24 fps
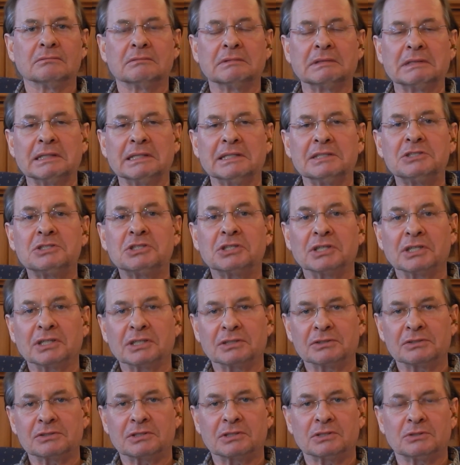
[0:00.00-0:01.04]

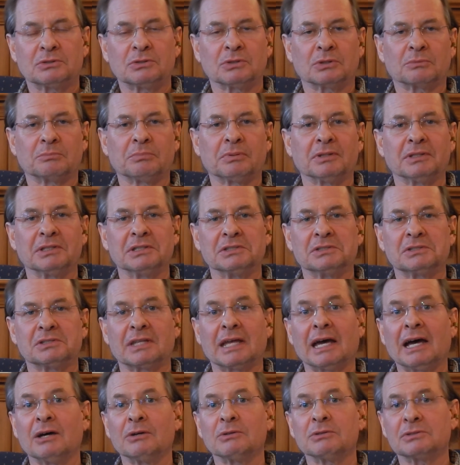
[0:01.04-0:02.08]
lynchings that took place,
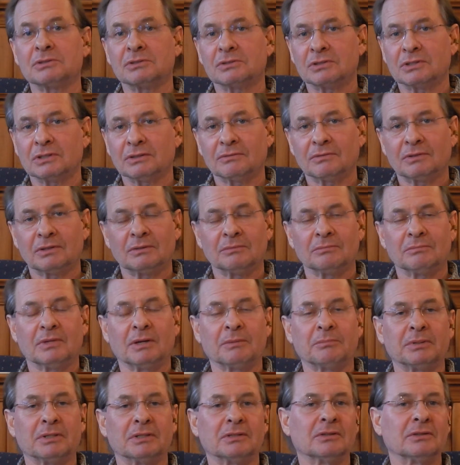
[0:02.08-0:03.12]
thousands of them
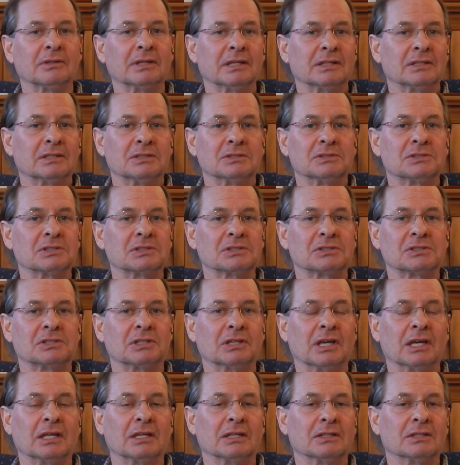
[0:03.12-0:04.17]
up until
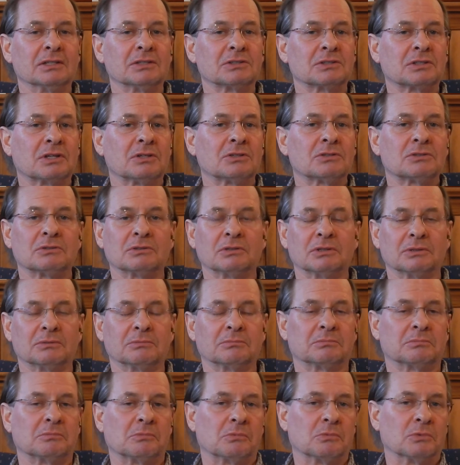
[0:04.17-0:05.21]
1968 in this country,
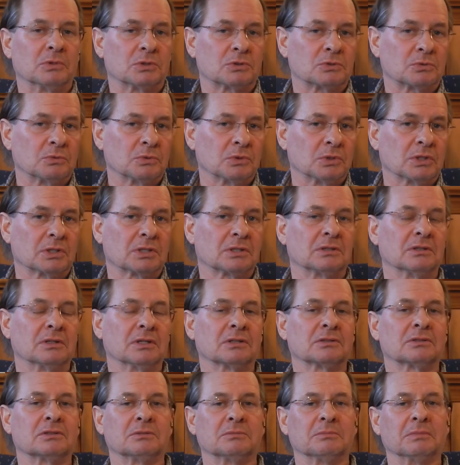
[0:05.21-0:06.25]
which were
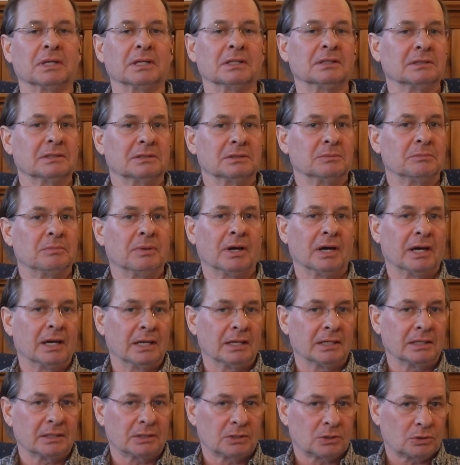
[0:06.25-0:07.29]
conducted mainly
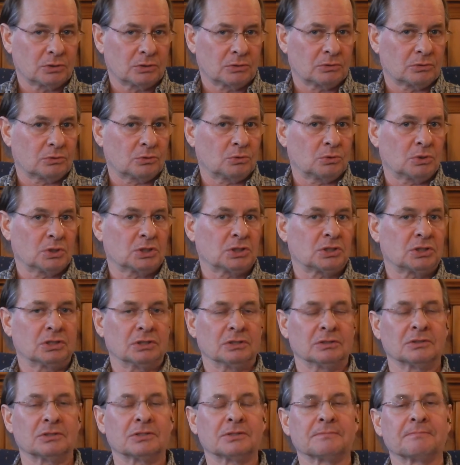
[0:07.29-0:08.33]
by
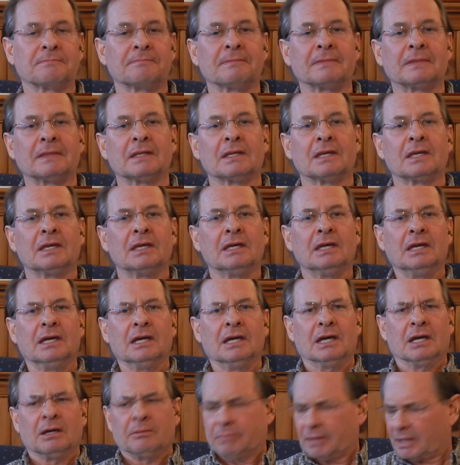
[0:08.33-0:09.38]
Christians.
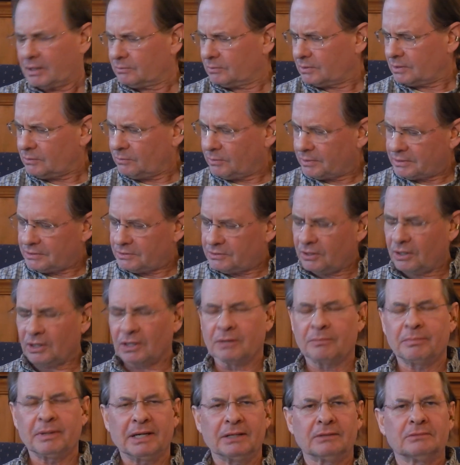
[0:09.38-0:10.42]
But I really want to
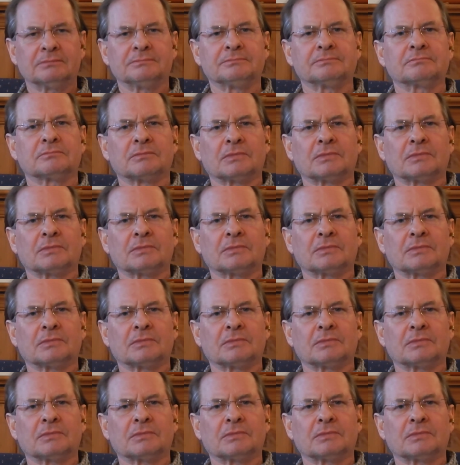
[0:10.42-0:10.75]
talk about,